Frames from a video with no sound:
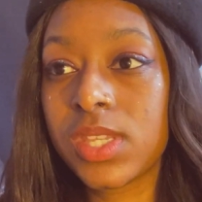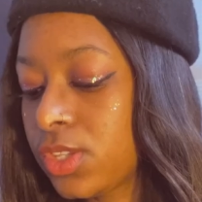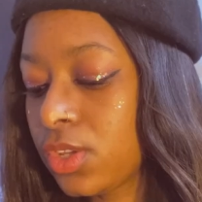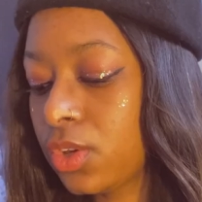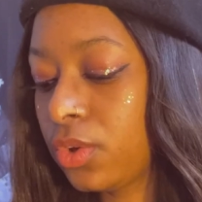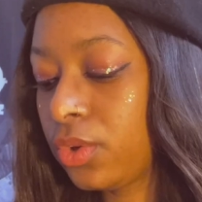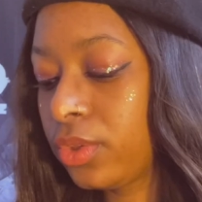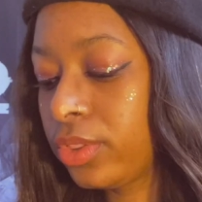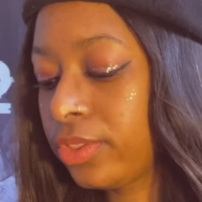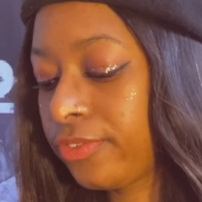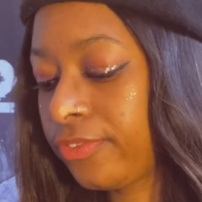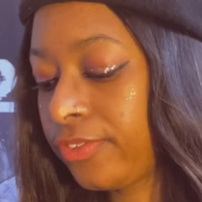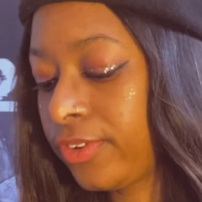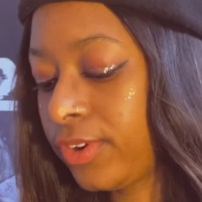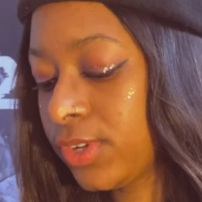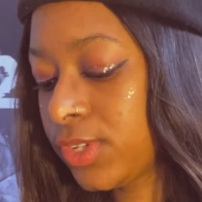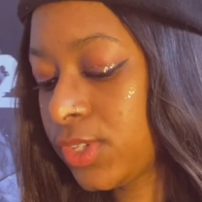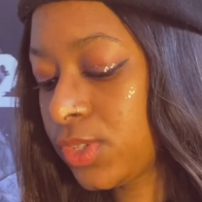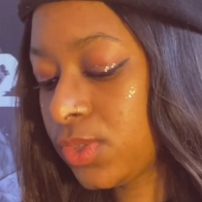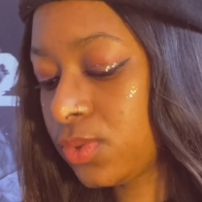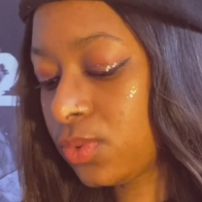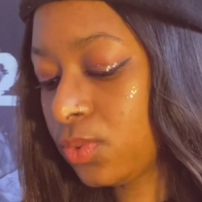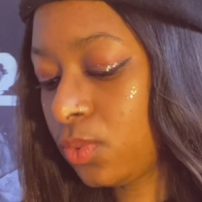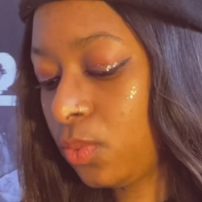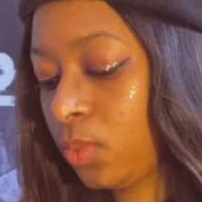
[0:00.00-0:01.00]
So the
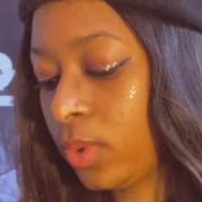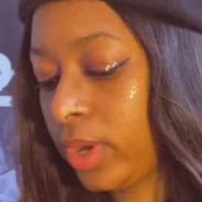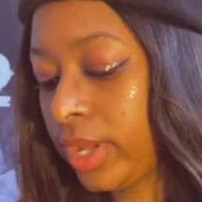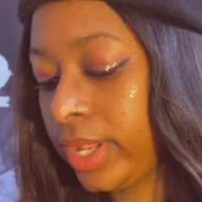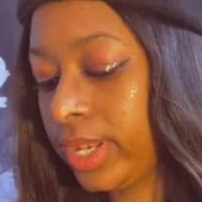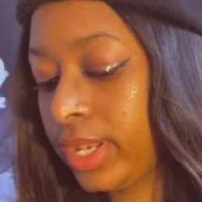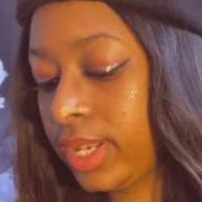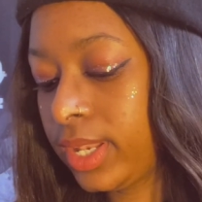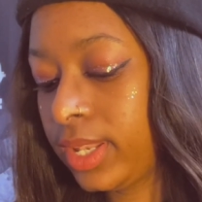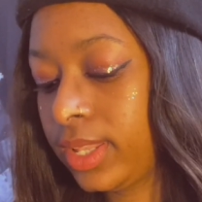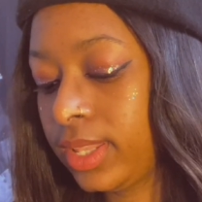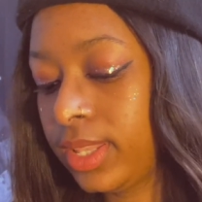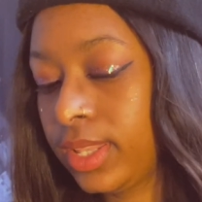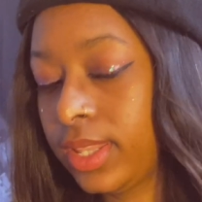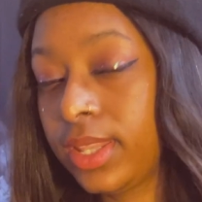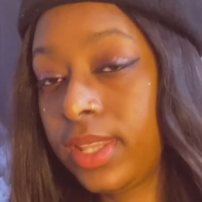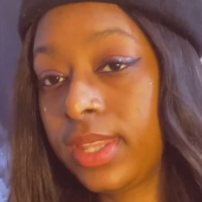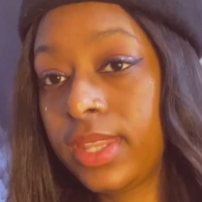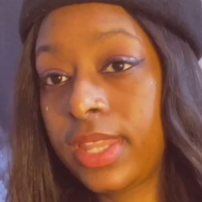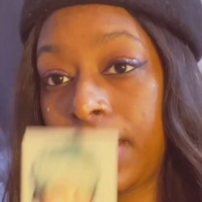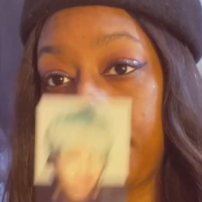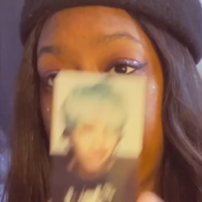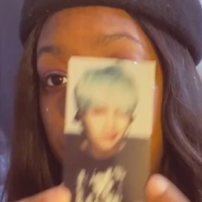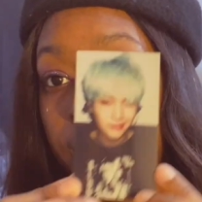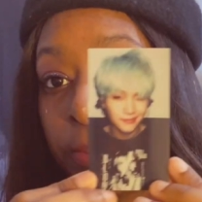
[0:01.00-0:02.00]
first one
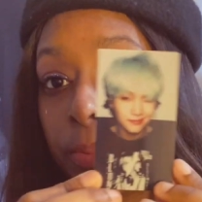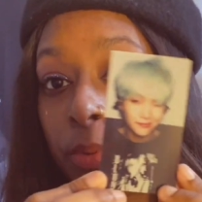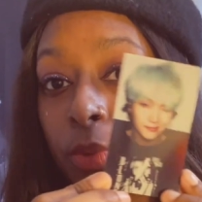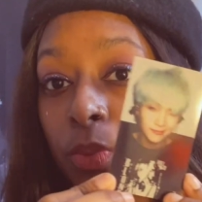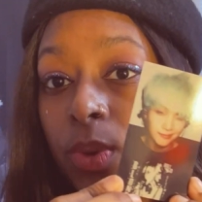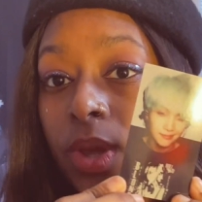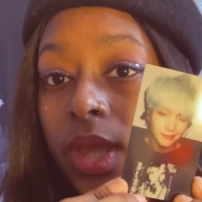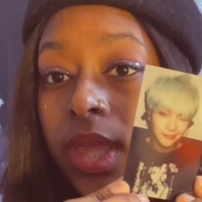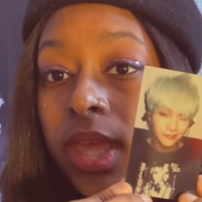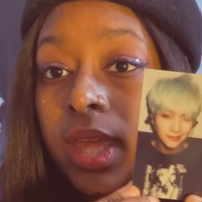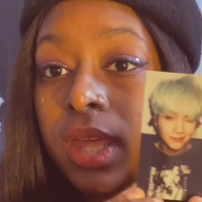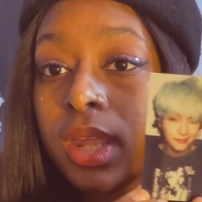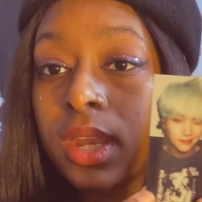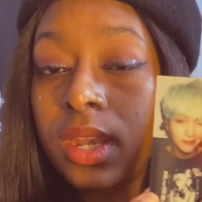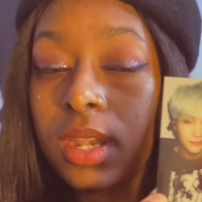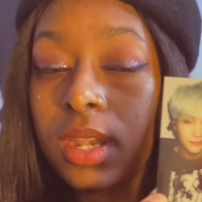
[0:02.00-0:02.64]
that people will get